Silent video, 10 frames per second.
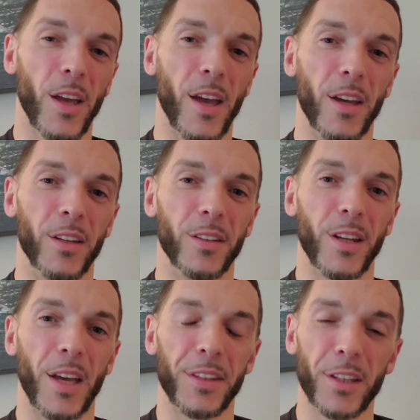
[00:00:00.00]

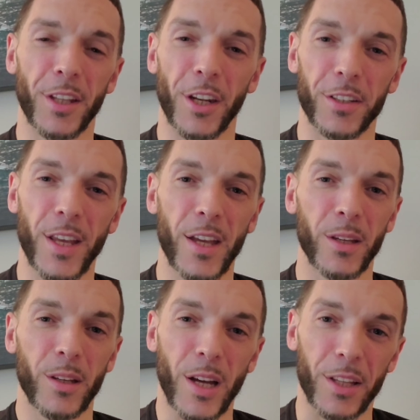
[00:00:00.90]
And at the end of the
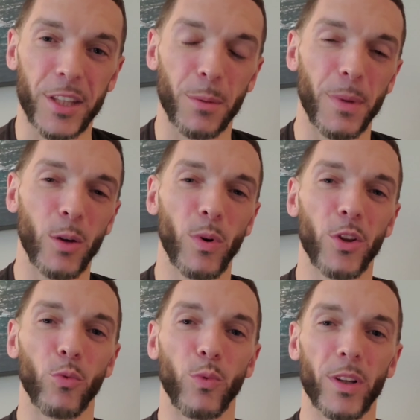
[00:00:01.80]
day, I think
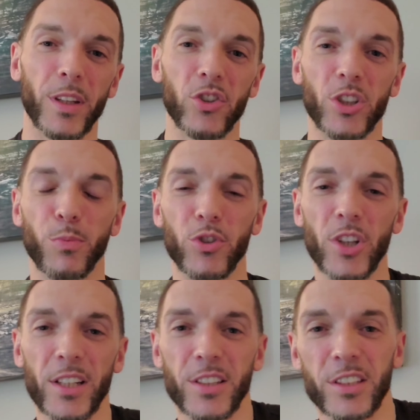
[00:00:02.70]
Mayweather really just
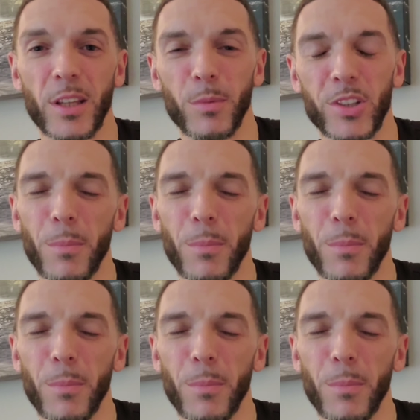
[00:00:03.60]
projects this image.